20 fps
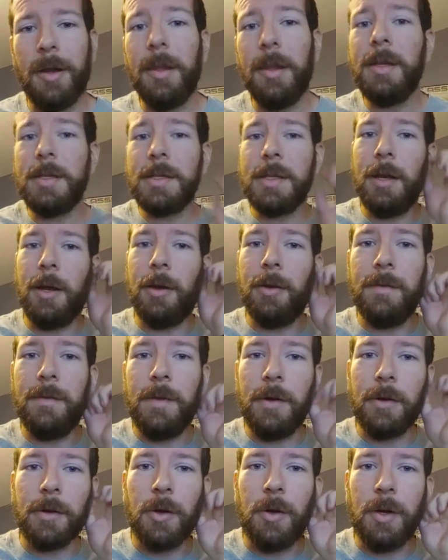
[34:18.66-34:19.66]
at least, if
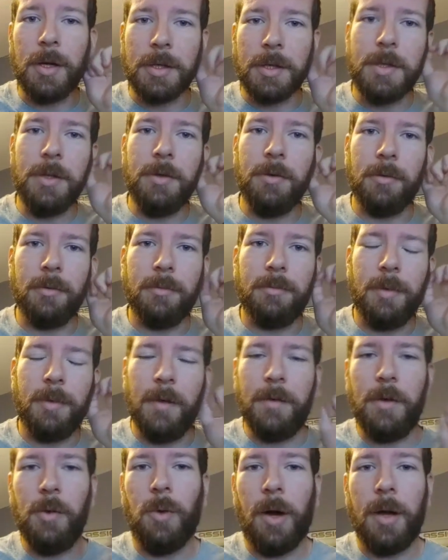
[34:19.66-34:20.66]
you
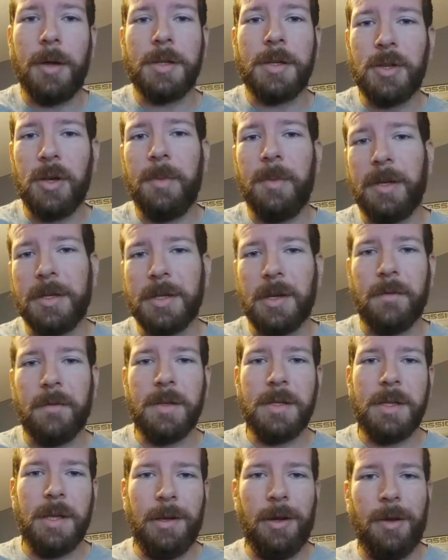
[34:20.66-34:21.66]
want a streaming
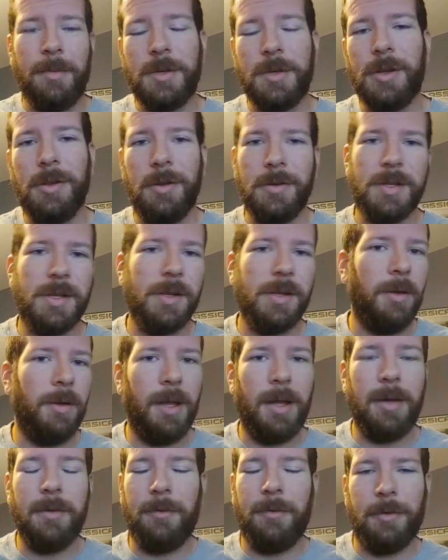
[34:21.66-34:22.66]
service, I'm sure there's still a
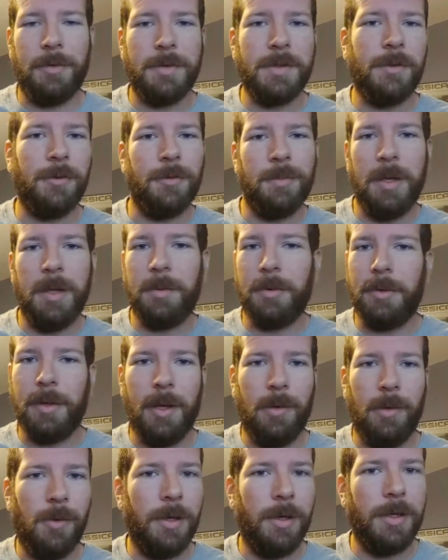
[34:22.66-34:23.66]
lot of old school people
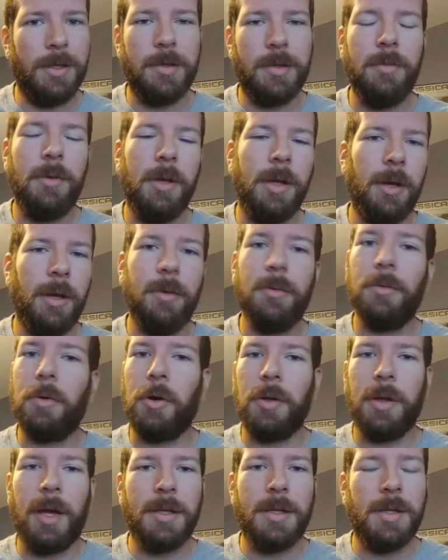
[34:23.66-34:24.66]
that want to,
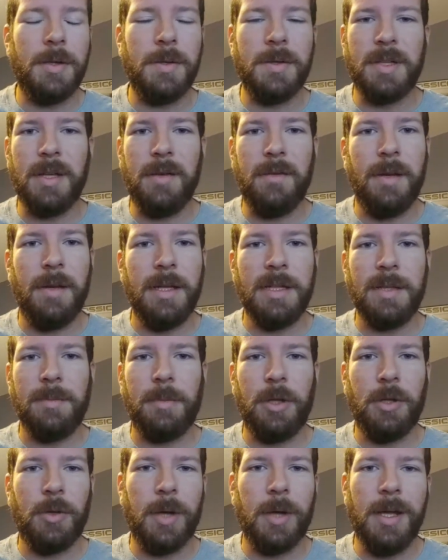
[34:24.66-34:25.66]
hold on to those DVDs and
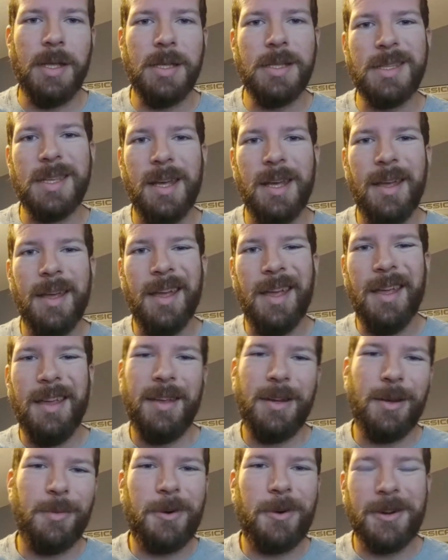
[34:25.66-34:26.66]
Blu-rays.
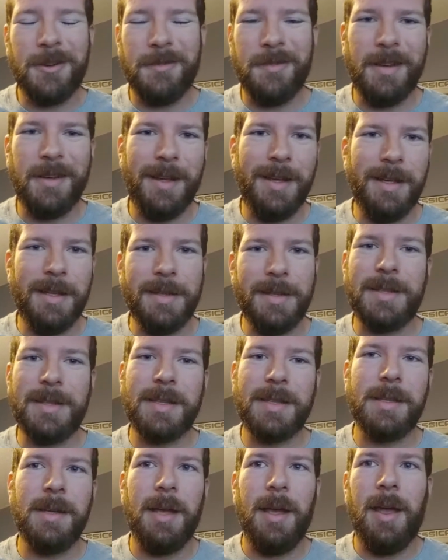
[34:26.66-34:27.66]
Part of it
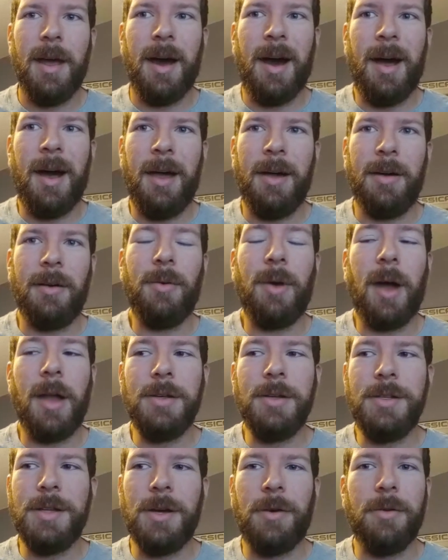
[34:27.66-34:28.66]
is
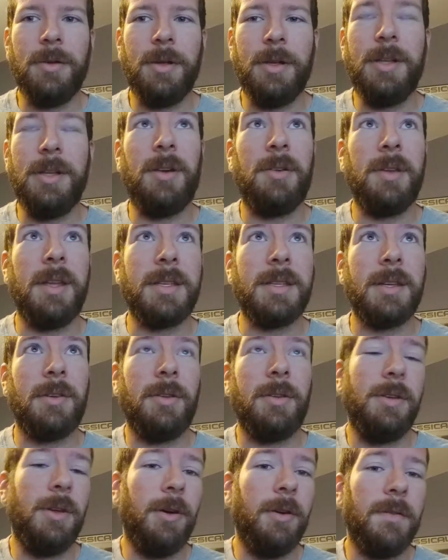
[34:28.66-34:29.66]
you don't
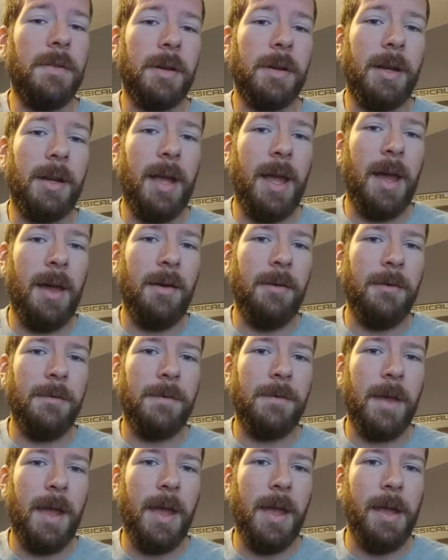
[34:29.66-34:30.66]
necessarily know if they're going to
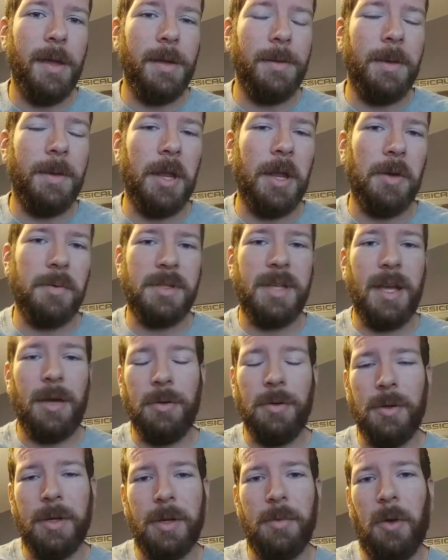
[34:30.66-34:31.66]
have a,
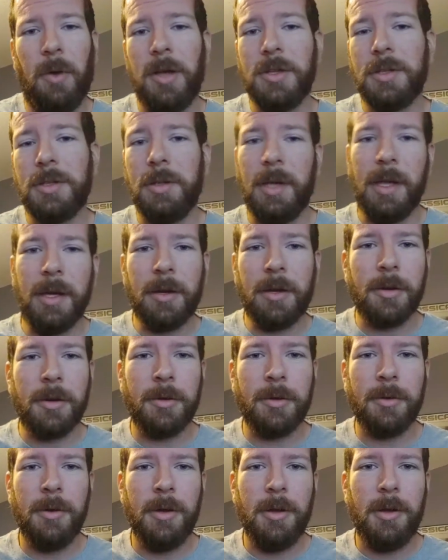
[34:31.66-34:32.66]
download and watch
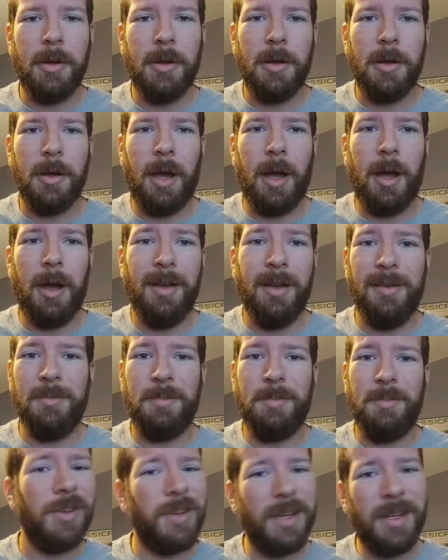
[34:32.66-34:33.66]
later
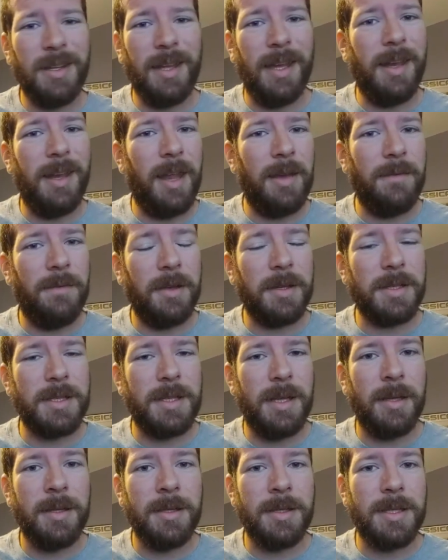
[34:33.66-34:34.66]
ability like Netflix
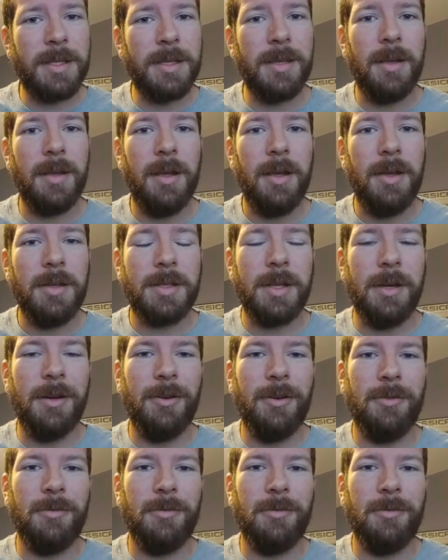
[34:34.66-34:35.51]
does. So